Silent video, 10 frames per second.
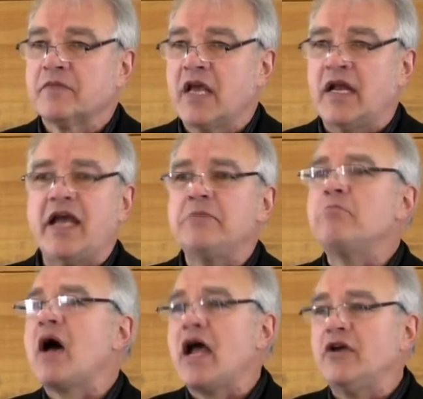And I
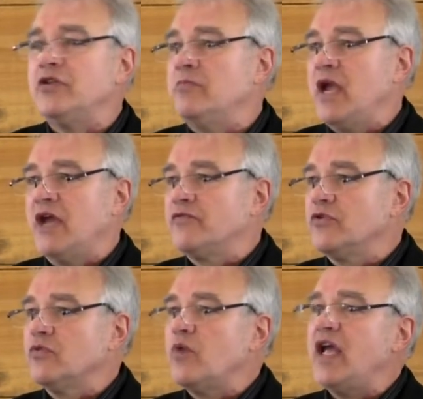admired the man for the
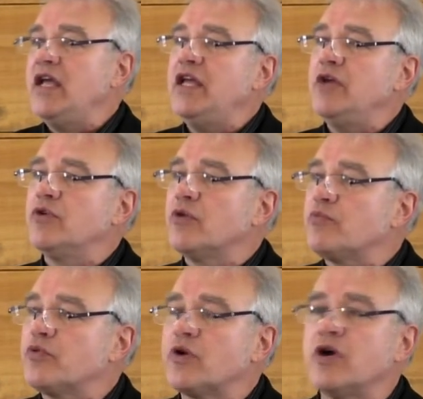way he would
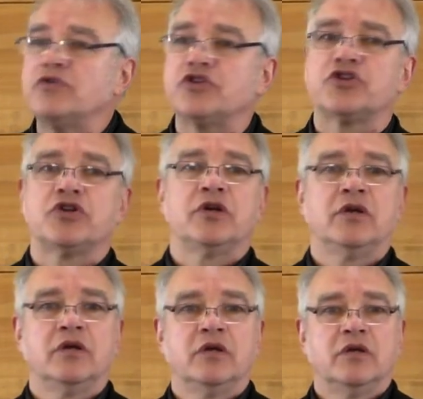approach
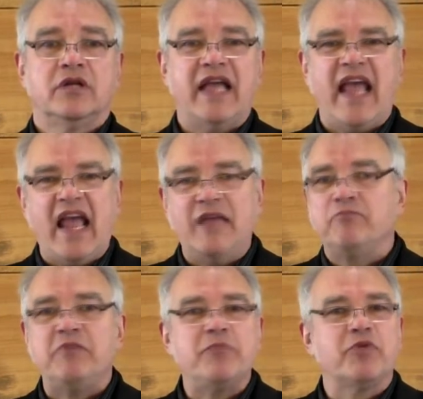
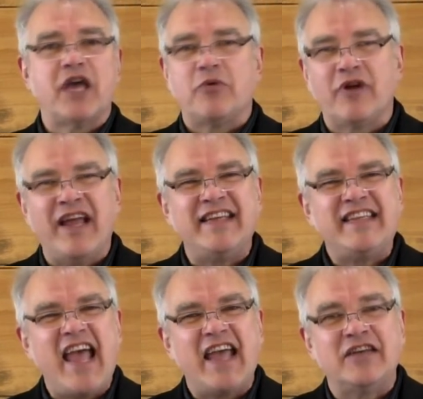people that were
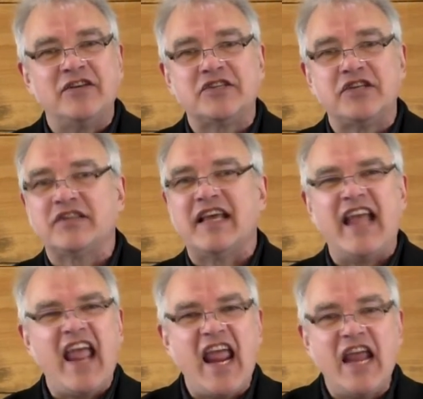antagonistic, that
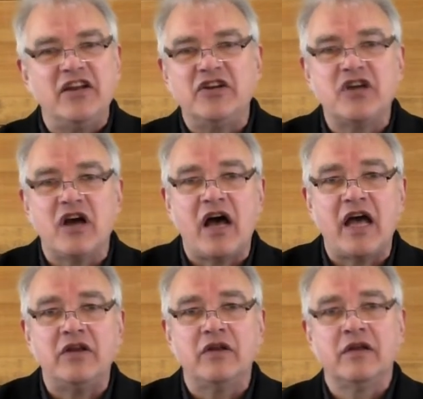hated God.